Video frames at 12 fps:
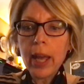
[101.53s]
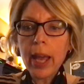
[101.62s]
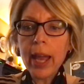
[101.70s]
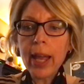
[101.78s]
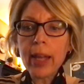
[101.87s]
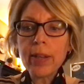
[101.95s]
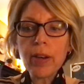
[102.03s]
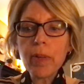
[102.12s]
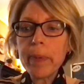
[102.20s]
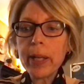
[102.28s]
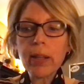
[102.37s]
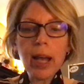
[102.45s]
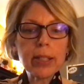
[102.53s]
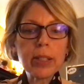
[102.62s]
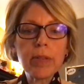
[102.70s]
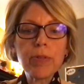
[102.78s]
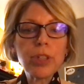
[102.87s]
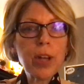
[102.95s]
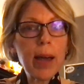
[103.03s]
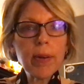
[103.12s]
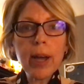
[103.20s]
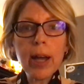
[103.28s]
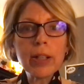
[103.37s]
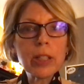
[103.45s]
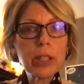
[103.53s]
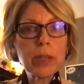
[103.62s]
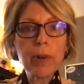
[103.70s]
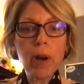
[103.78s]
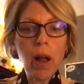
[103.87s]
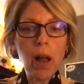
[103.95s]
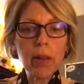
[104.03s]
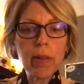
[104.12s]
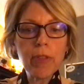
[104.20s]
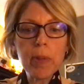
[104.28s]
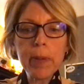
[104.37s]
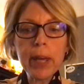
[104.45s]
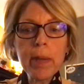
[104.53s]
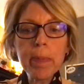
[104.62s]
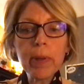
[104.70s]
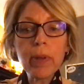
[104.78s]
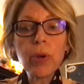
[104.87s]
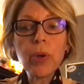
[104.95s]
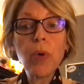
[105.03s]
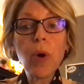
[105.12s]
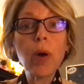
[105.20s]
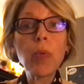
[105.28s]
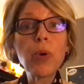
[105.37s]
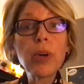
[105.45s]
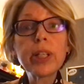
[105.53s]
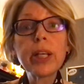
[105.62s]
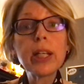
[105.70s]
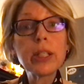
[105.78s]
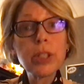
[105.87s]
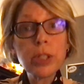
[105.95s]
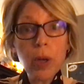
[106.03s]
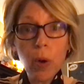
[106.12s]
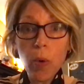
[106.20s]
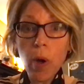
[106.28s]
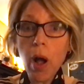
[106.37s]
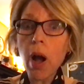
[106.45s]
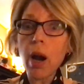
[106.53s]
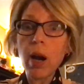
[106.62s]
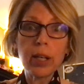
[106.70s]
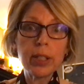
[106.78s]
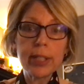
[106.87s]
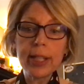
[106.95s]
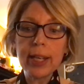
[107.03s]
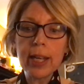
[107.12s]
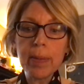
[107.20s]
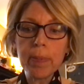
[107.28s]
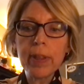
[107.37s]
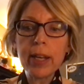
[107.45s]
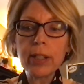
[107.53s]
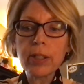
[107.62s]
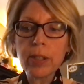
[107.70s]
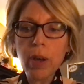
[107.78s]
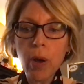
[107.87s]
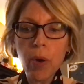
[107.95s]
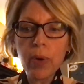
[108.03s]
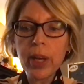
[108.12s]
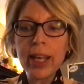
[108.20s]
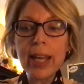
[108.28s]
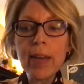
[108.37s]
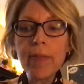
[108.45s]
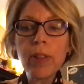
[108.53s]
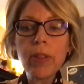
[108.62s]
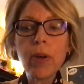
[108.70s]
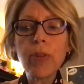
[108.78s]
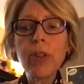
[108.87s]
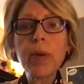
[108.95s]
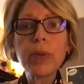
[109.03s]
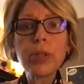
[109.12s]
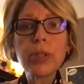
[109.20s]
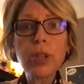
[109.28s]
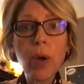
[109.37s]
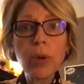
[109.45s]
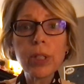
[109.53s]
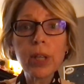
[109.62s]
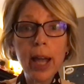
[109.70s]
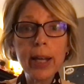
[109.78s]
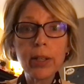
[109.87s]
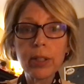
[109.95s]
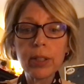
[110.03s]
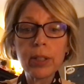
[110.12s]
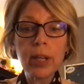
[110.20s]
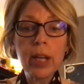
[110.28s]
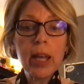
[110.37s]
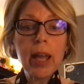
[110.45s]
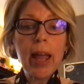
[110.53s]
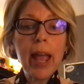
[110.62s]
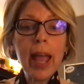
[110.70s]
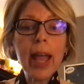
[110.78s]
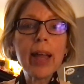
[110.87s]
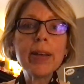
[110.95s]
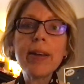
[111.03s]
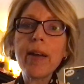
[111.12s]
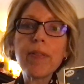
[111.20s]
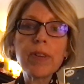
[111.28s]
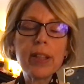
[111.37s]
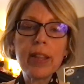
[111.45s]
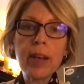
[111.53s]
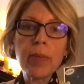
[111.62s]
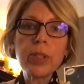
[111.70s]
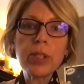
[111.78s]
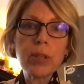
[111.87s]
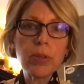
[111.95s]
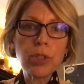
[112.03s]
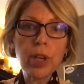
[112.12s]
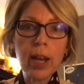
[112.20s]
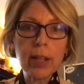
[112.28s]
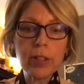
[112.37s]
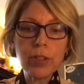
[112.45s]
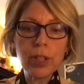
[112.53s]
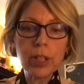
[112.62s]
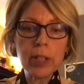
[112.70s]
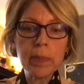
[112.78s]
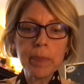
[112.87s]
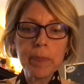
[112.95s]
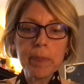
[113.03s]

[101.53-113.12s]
And there have been lots of shout outs for all of the people who are working so hard to keep things going, even though they were so tired and everything was so challenging